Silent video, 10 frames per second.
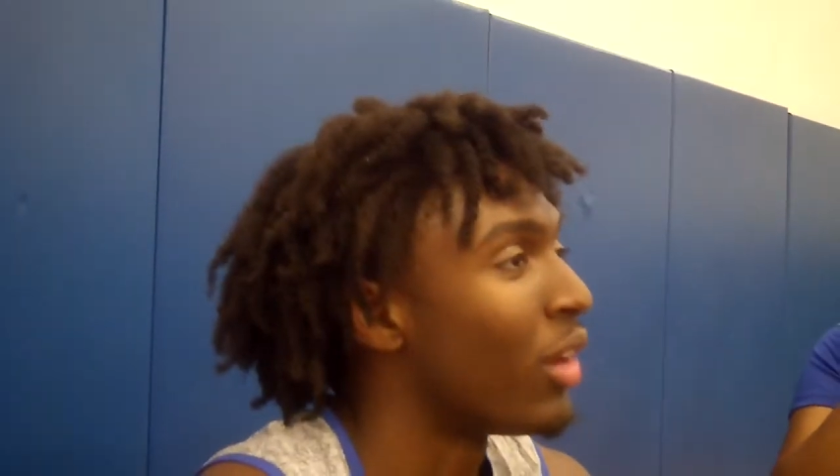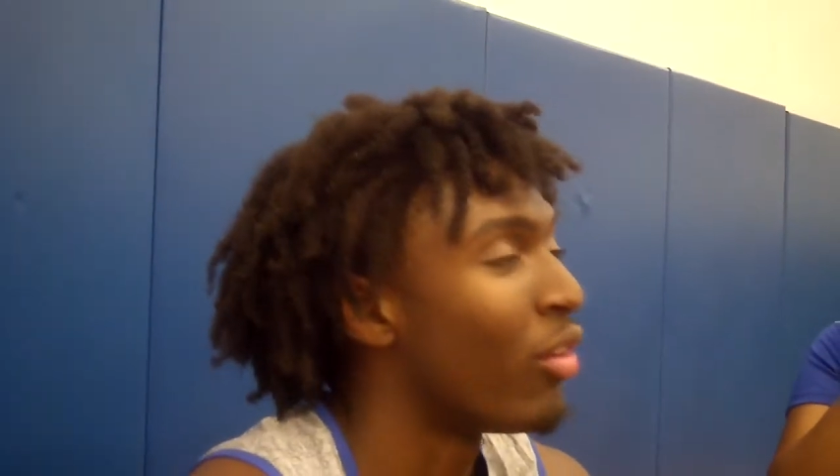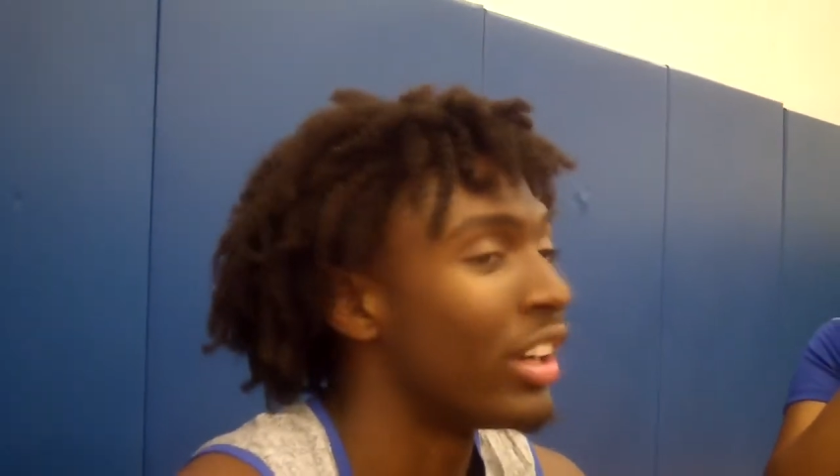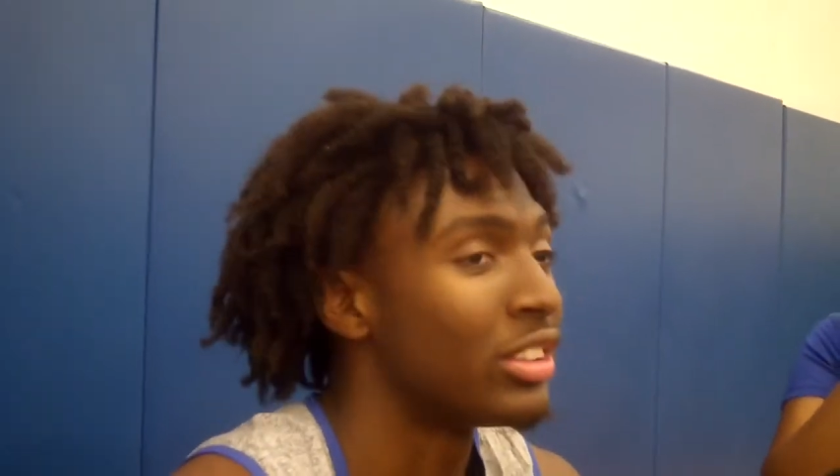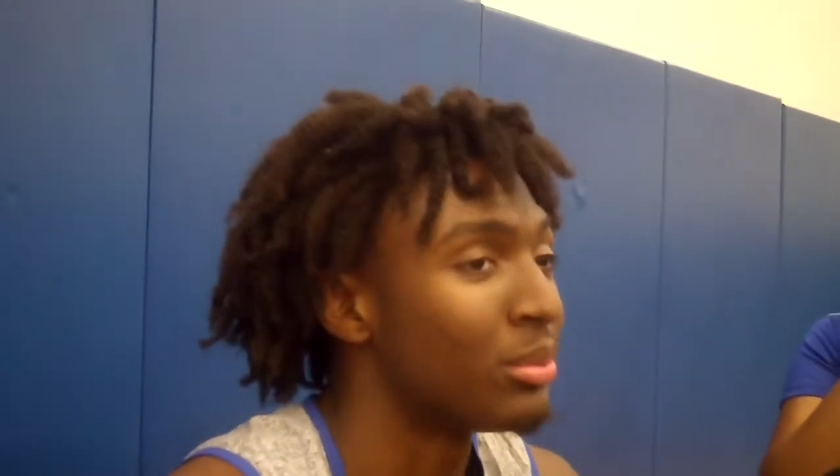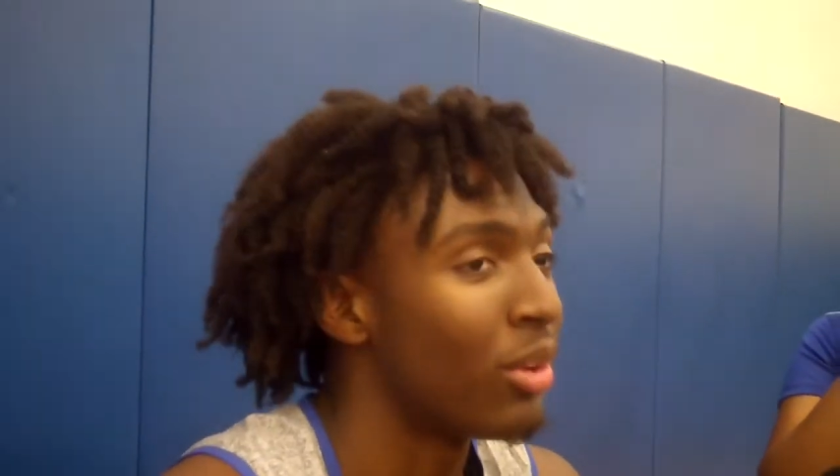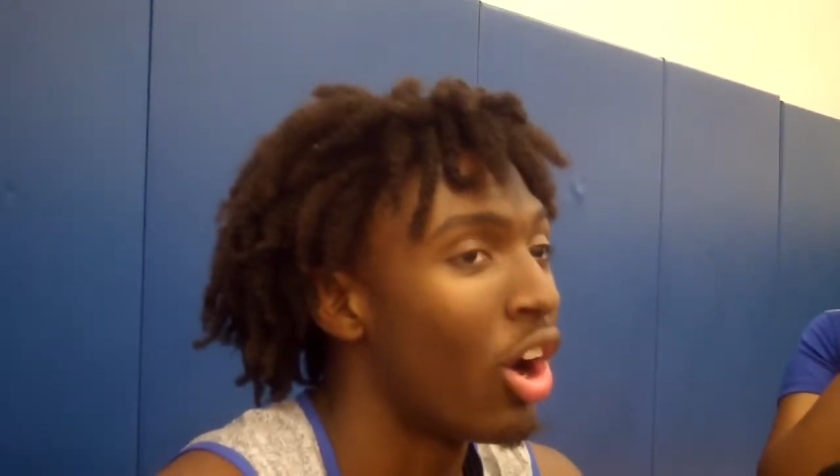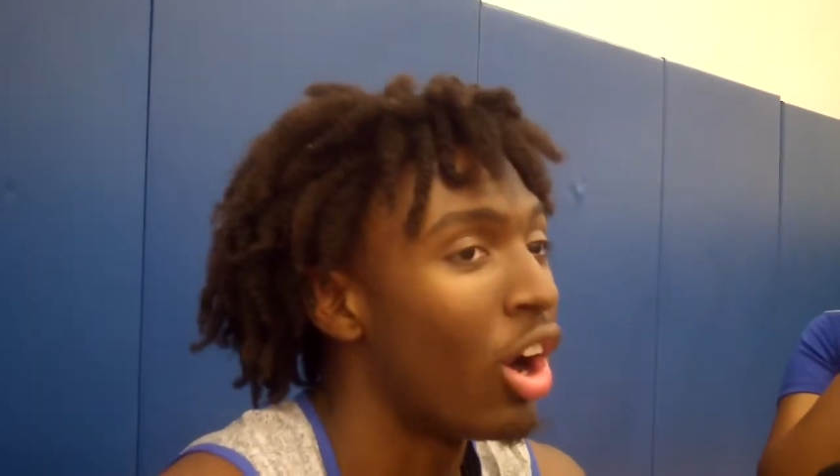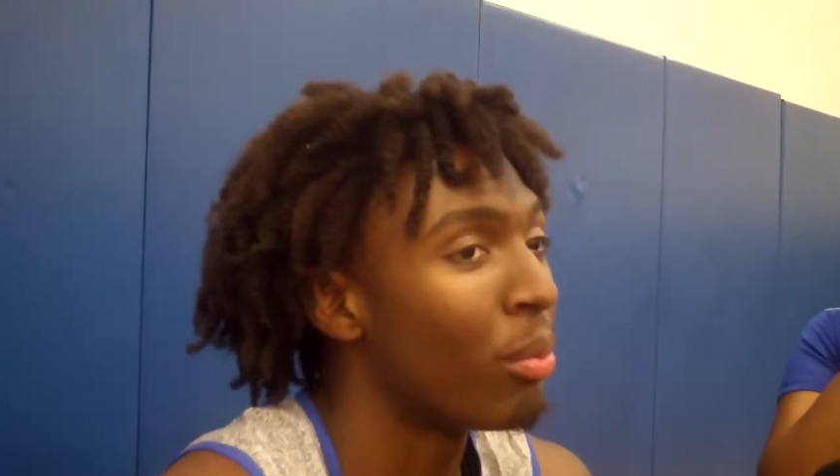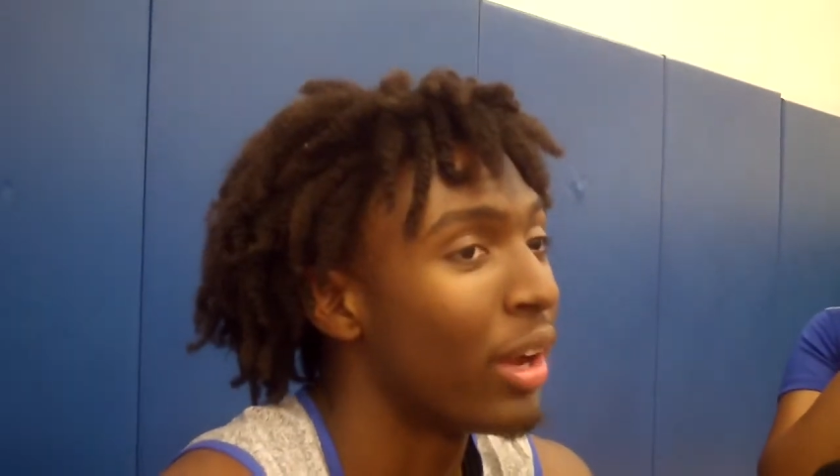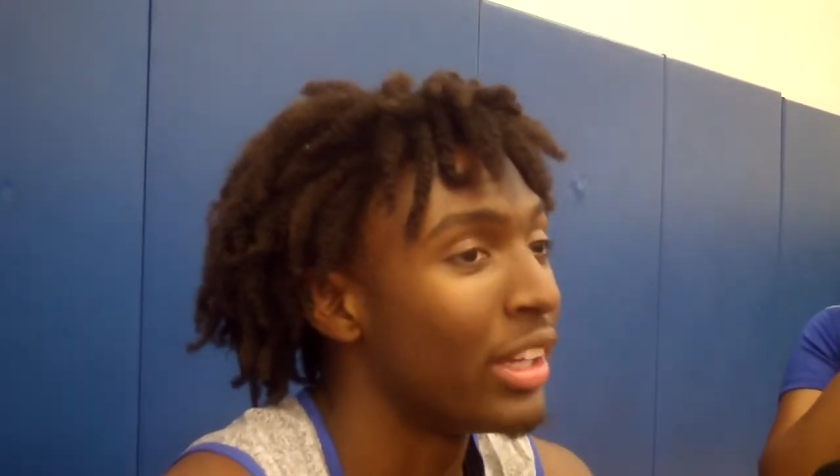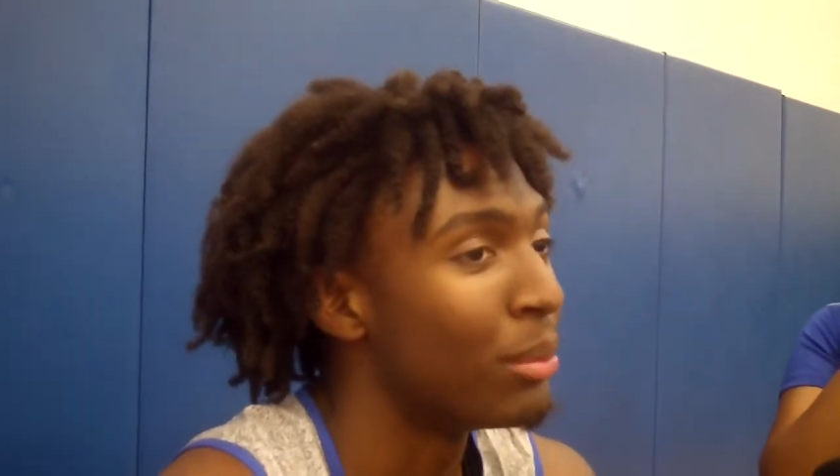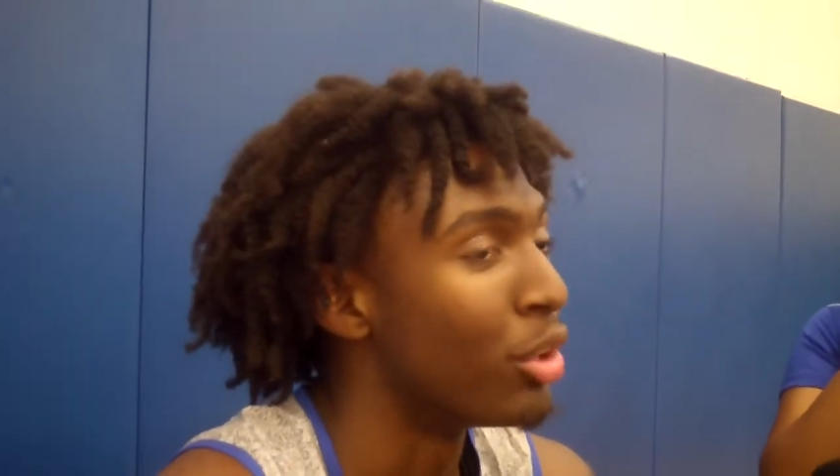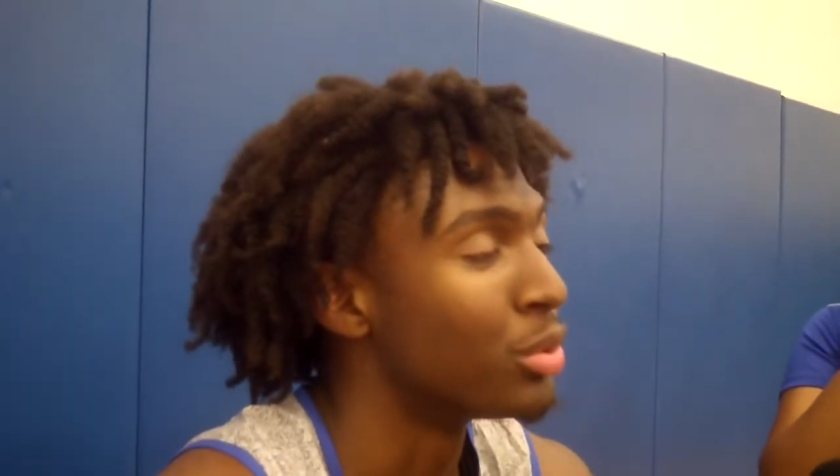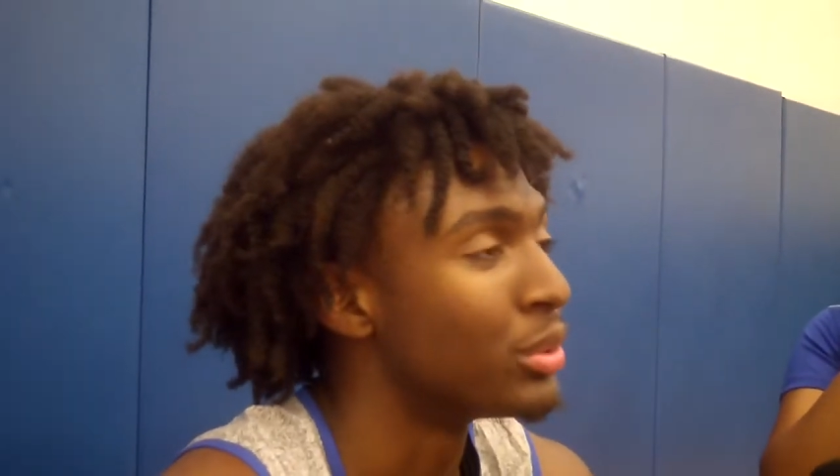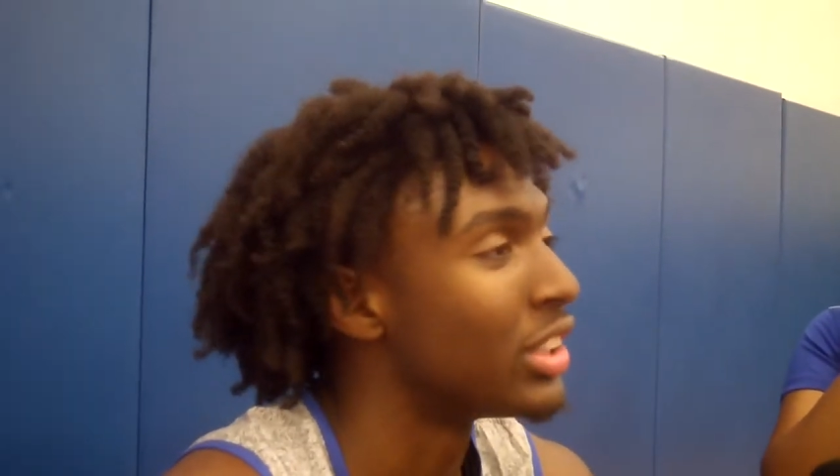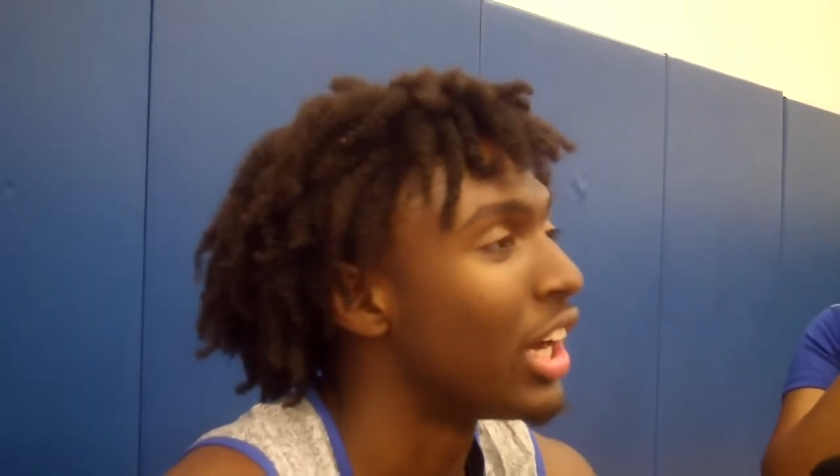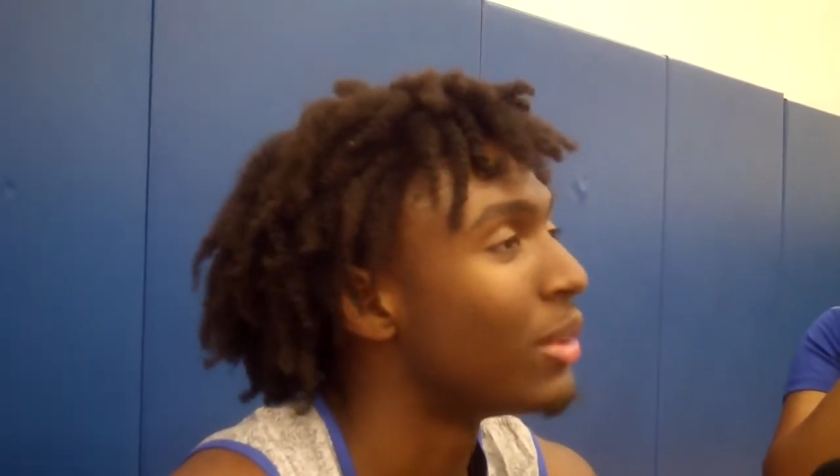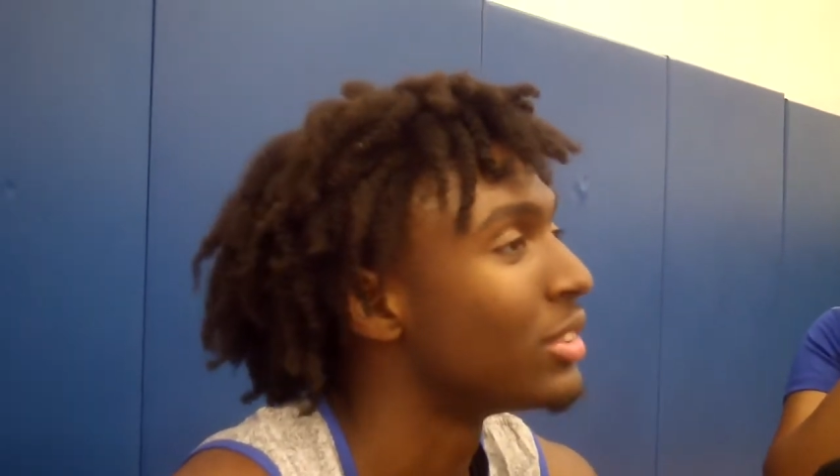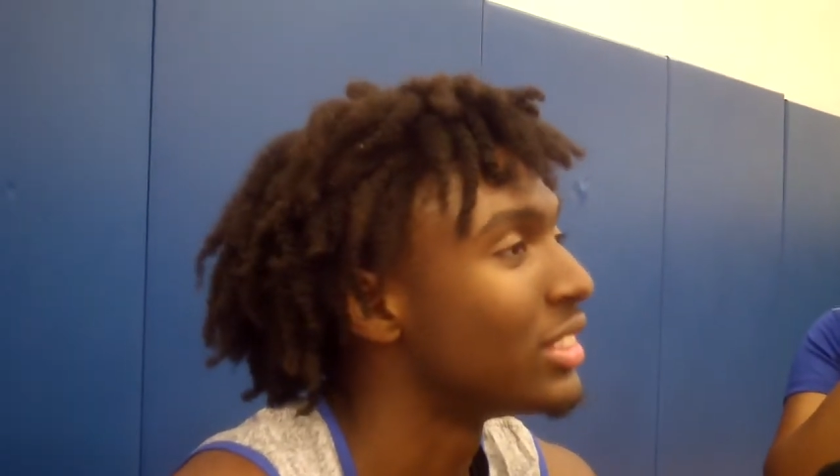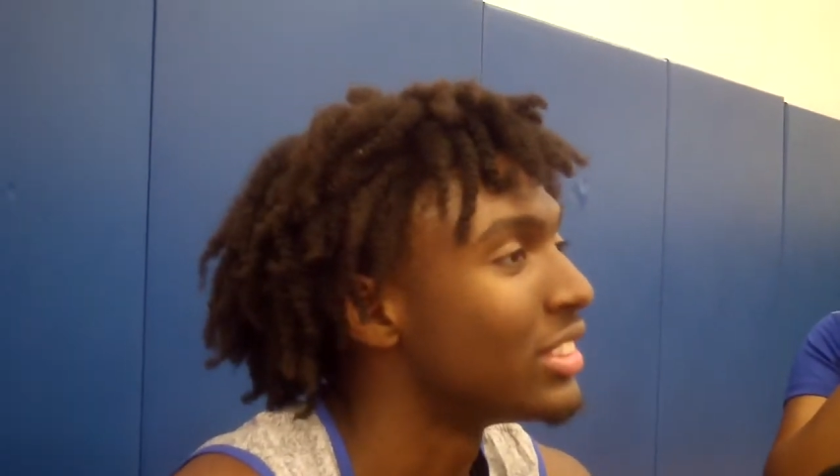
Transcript: I watched them all probably multiple times.